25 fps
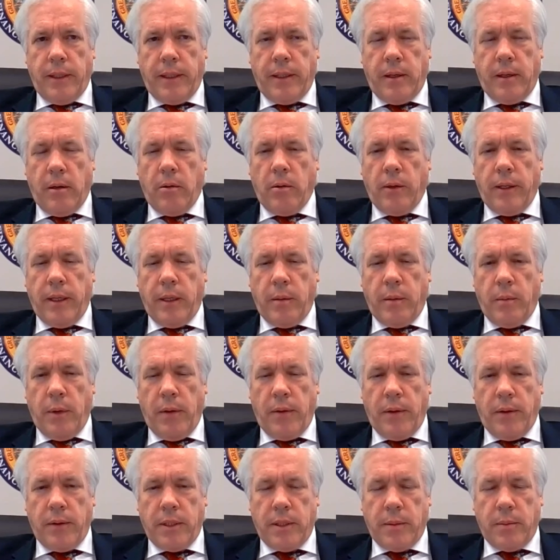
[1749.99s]
early in the
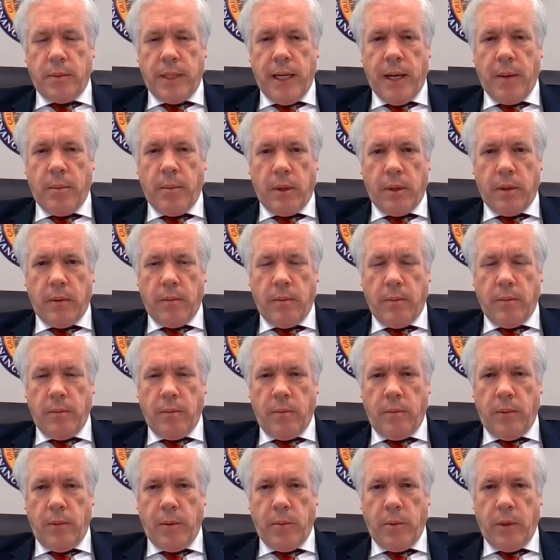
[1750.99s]
month of September,
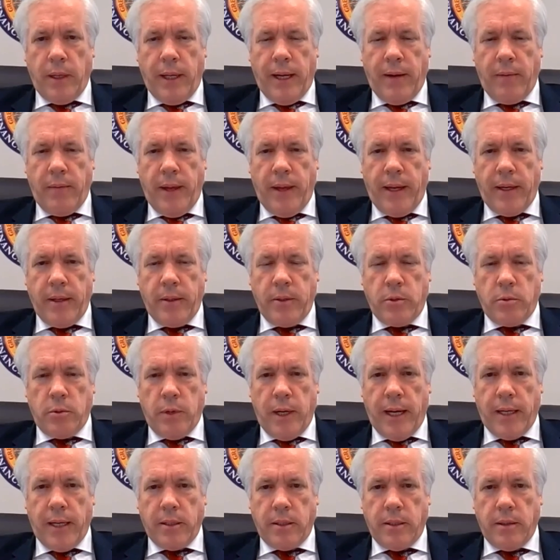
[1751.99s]
we will have that
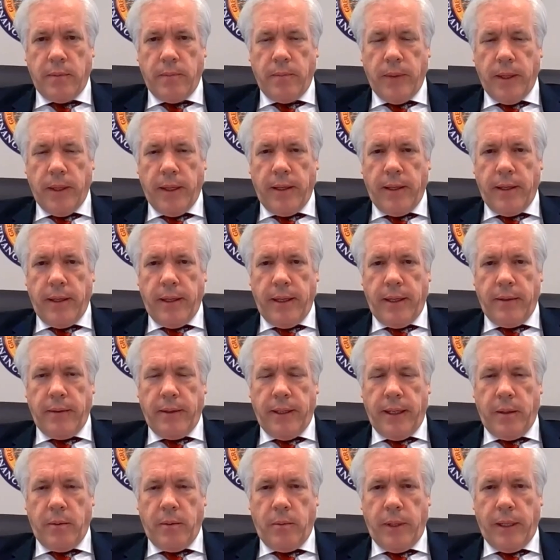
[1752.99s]
addressed, and
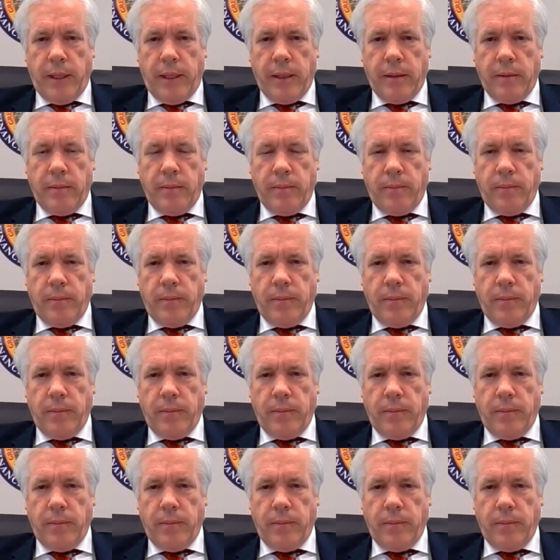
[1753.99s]
then we can